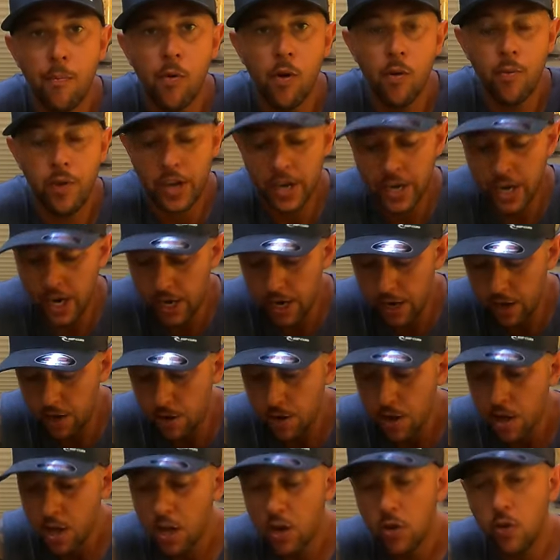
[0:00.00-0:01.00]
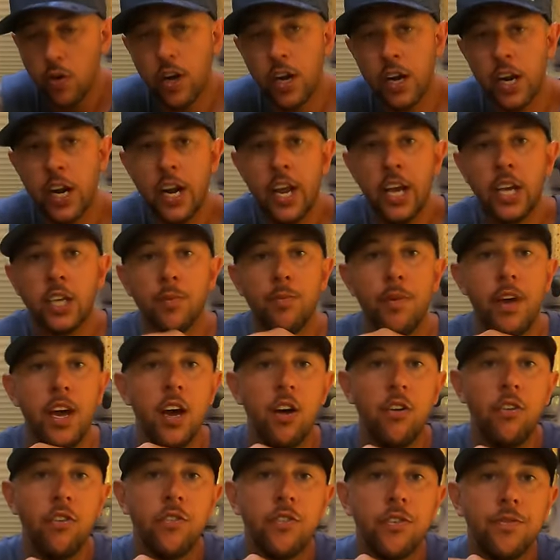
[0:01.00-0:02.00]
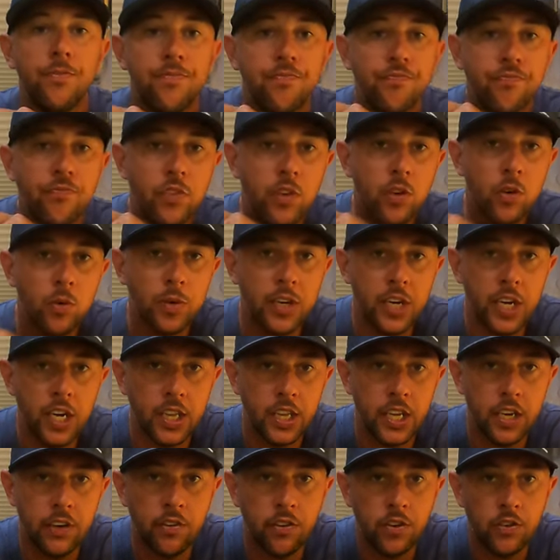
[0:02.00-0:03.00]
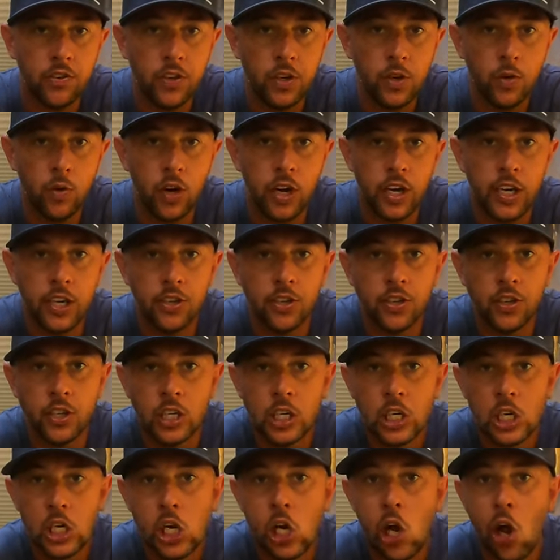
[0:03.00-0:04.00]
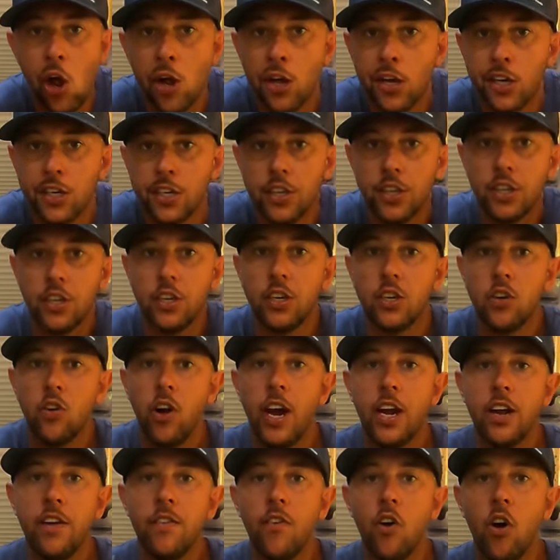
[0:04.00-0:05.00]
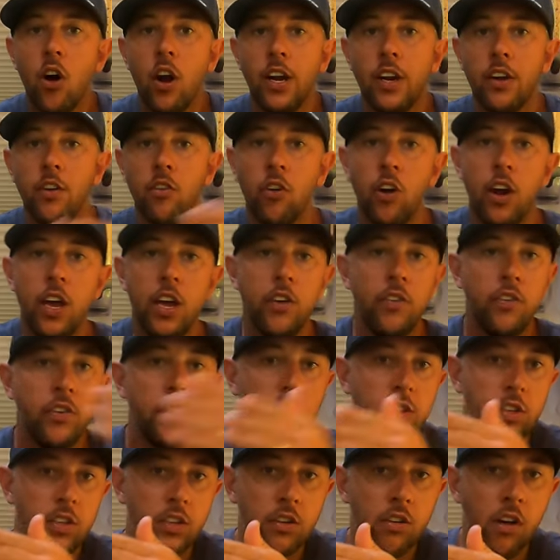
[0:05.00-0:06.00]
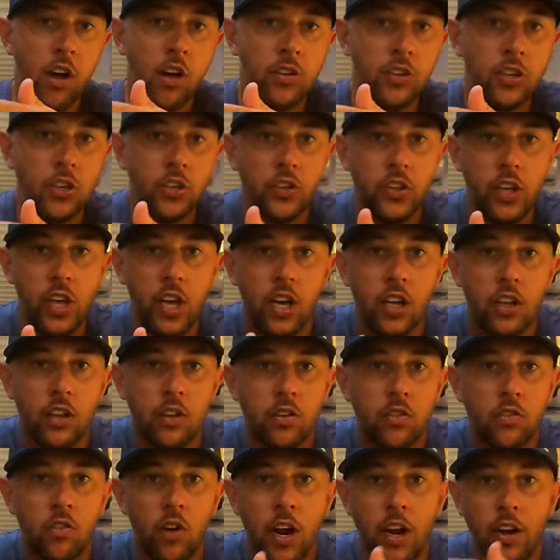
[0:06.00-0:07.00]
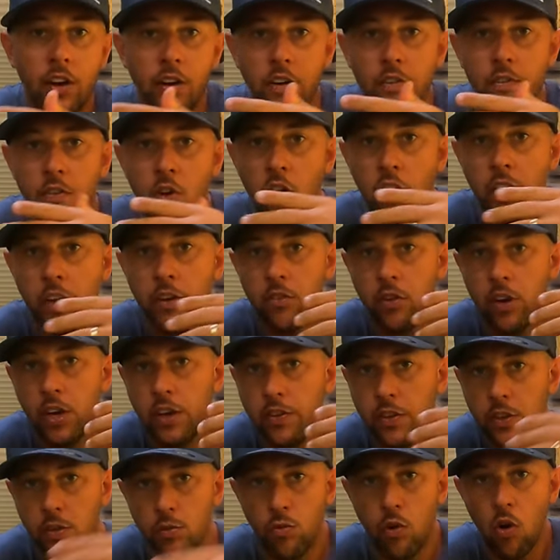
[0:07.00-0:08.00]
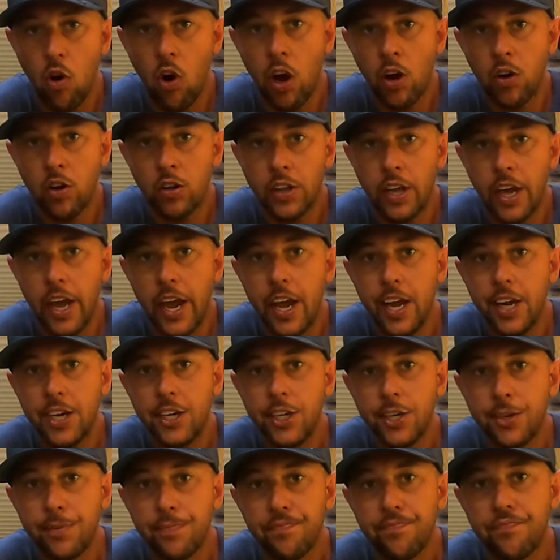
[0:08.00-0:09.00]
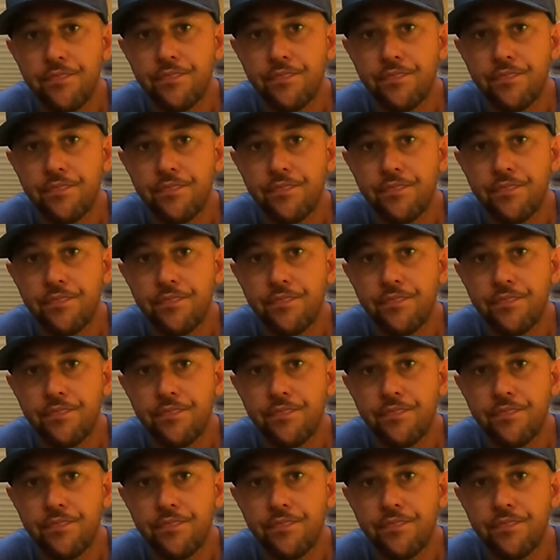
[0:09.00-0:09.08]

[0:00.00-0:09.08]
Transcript: When we get down there, we're going to to Exmouth. We'll be down there for a few weeks. The Great Dividing Reef is the closest there. The Great Dividing Reef is right on the edge.